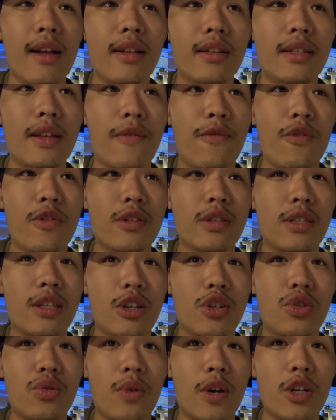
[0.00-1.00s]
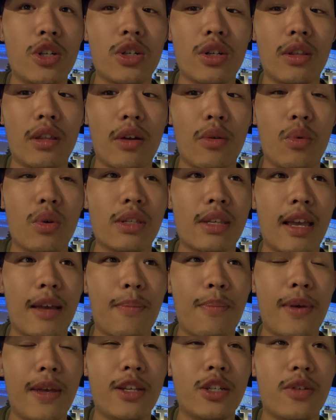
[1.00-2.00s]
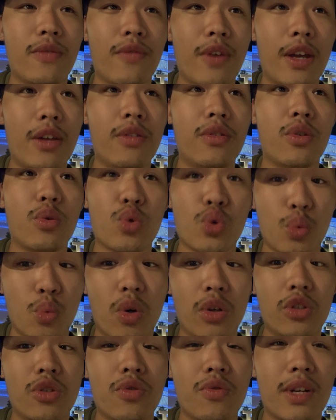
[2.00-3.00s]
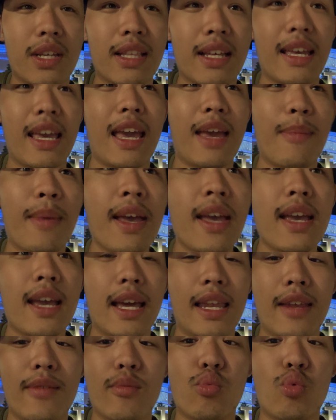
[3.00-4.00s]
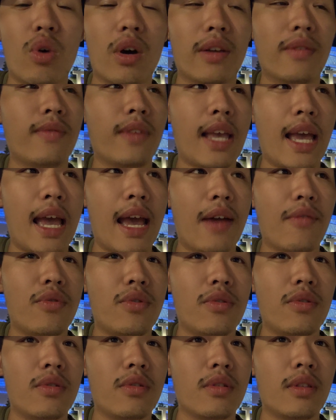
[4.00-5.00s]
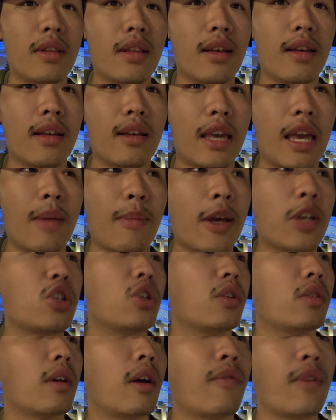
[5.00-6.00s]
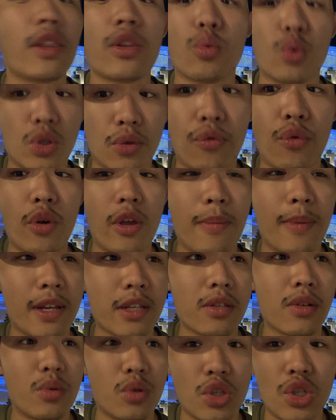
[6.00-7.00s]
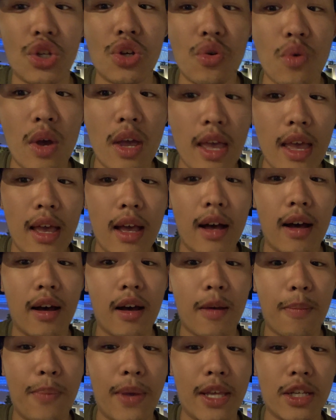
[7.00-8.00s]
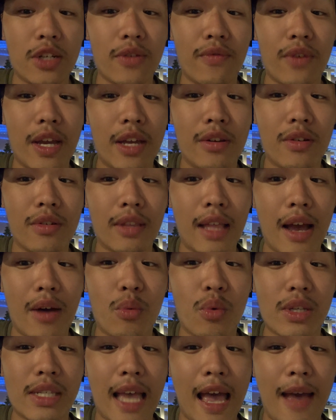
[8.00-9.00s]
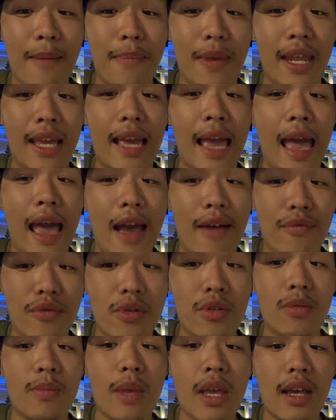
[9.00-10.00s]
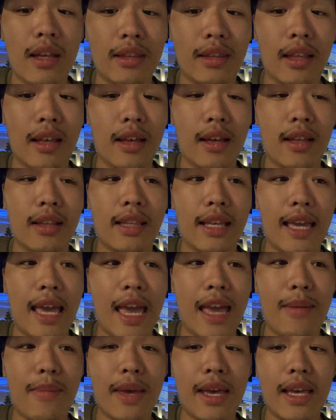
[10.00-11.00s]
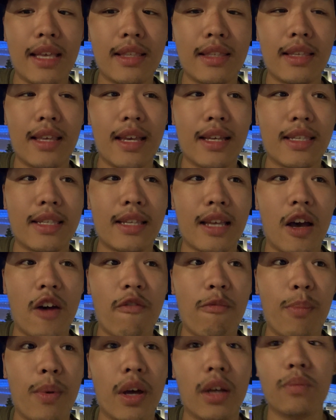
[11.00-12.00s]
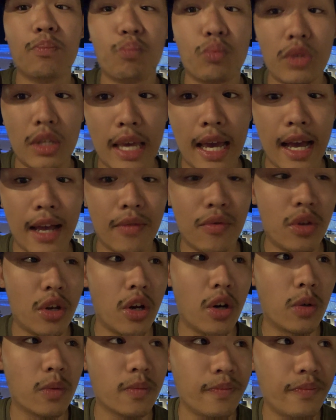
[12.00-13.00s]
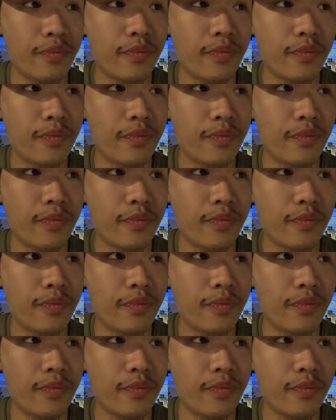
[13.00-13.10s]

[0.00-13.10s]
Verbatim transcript: different situation. There was like pitch invader. There was one during the game and then one after the game. Actually, I think it was free because there was two uh, pitch invader that was happening after the, the game it, itself. But yeah, you know,